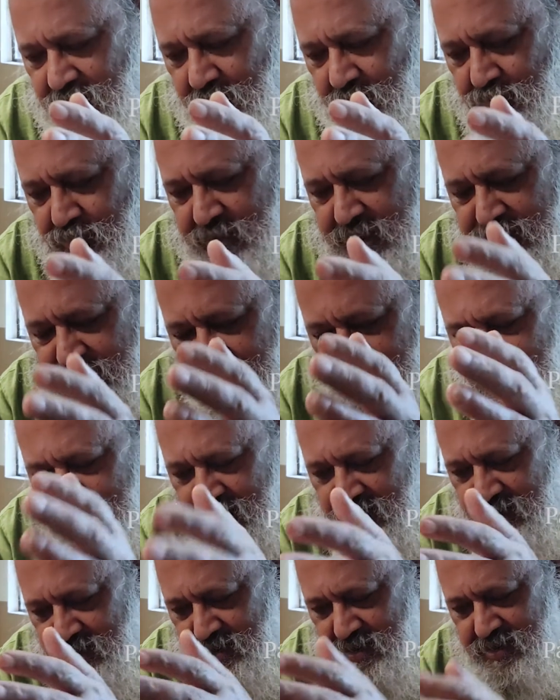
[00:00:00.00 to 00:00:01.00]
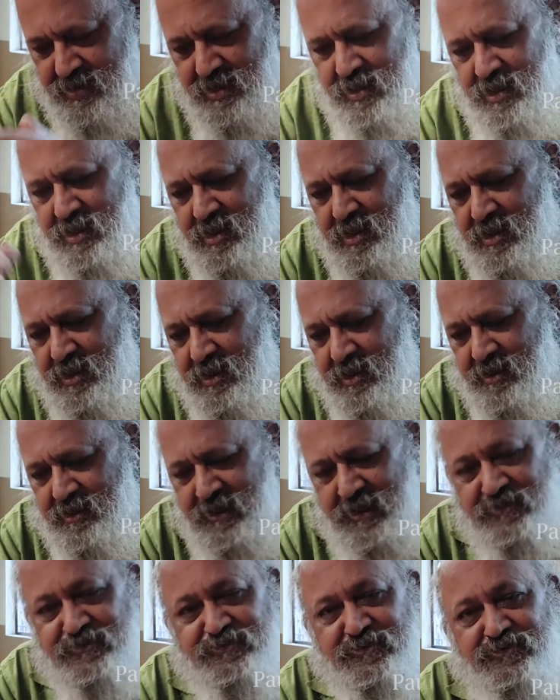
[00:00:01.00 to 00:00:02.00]
when the
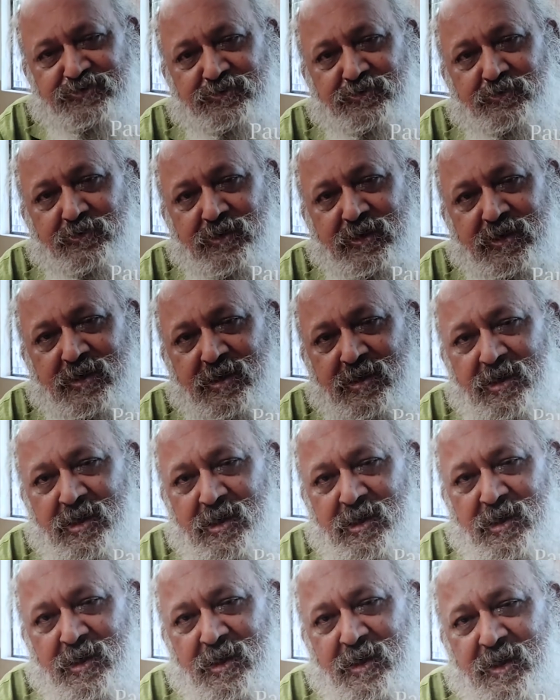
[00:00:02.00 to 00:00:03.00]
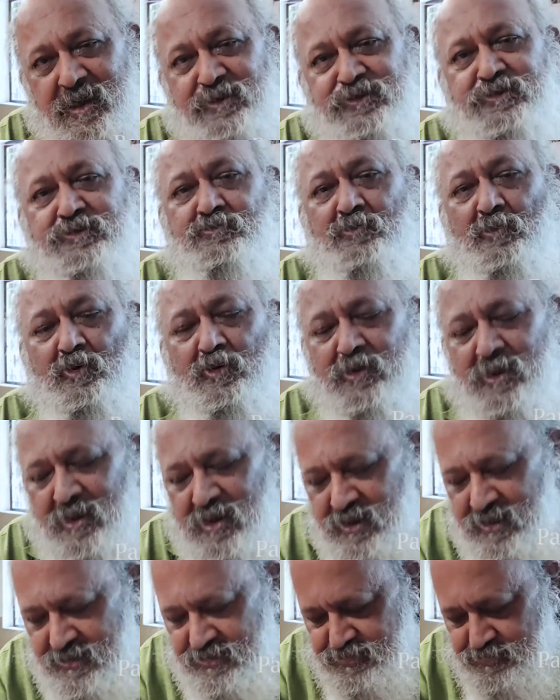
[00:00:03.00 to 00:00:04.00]
rice is growing, it is more or
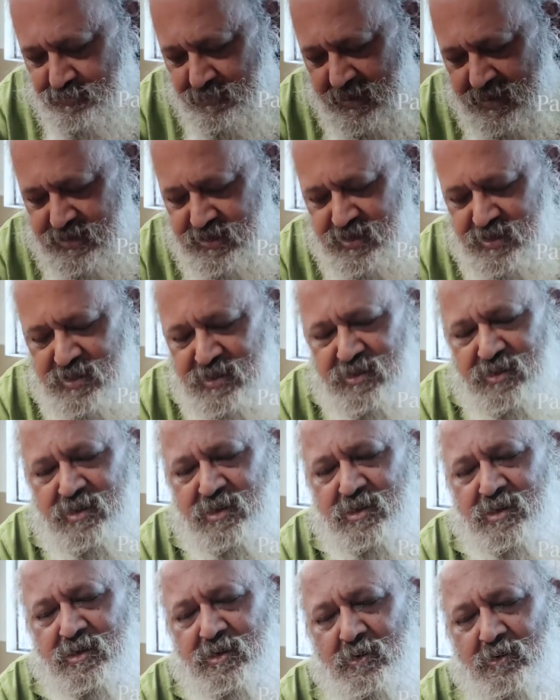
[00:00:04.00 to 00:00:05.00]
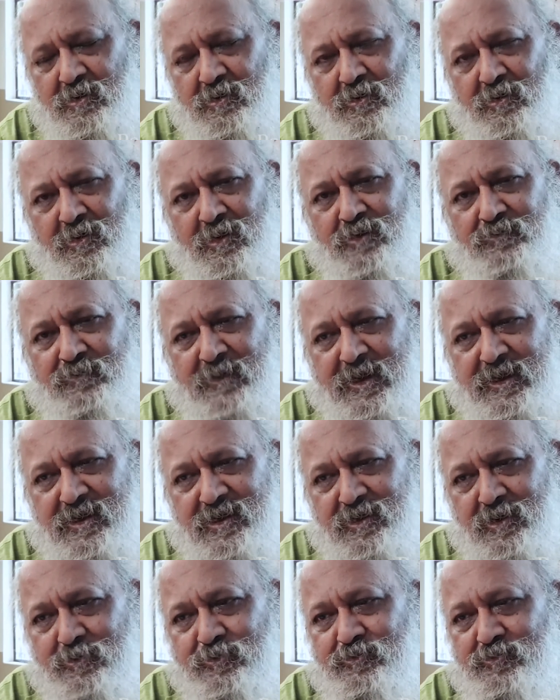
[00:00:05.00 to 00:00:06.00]
less all by
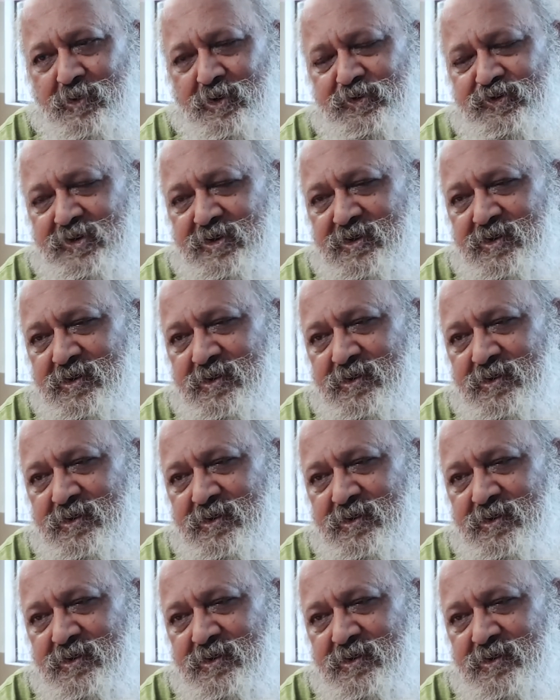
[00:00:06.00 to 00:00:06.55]
groundwater.